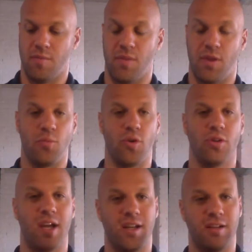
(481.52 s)
they're more
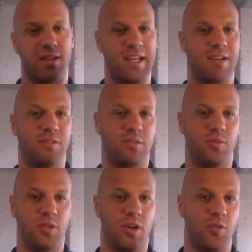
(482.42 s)
likely now to
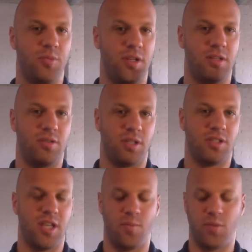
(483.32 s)
be open and to
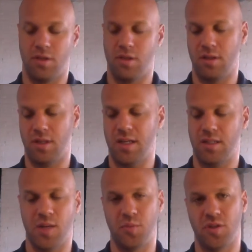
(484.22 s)
accept that
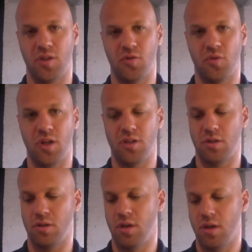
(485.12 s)
type of
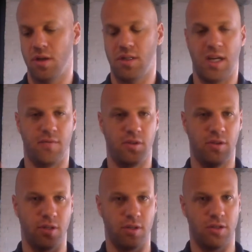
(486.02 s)
situation, to have a
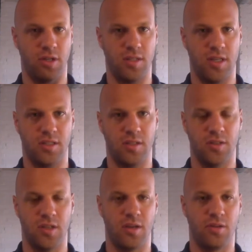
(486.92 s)
longer transaction
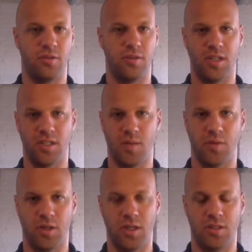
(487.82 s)
cycle,
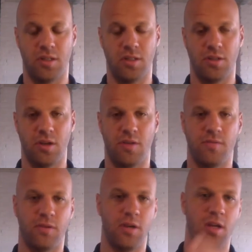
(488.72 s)
accept our contingent
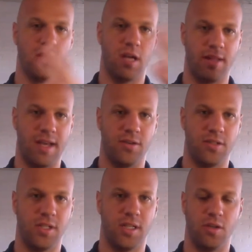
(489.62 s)
offer, allow
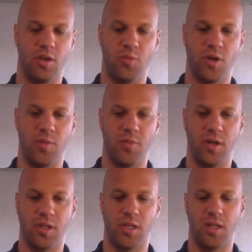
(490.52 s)
us to get the home on the
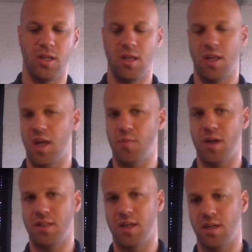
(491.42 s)
market. It
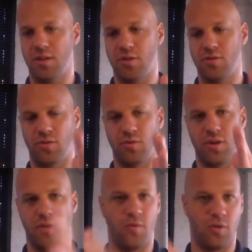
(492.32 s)
might take 2,
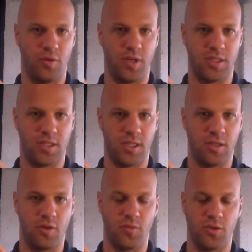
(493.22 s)
3, 4 weeks to get
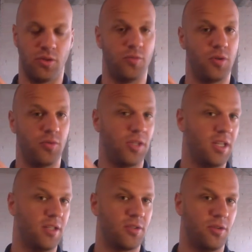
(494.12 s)
the home sold, but we'll
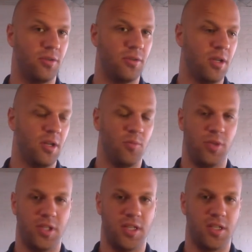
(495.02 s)
get it sold.
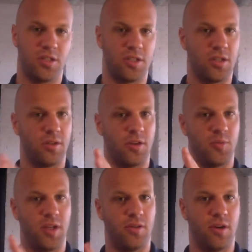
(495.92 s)
But then it's just a little
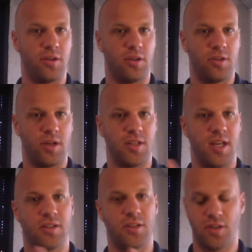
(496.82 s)
bit longer
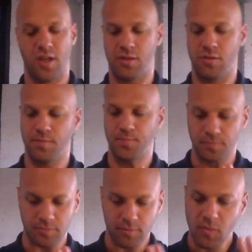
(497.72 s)
transaction cycle.
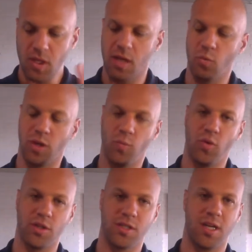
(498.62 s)
And with
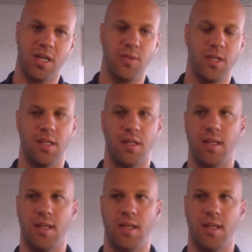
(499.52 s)
more time, it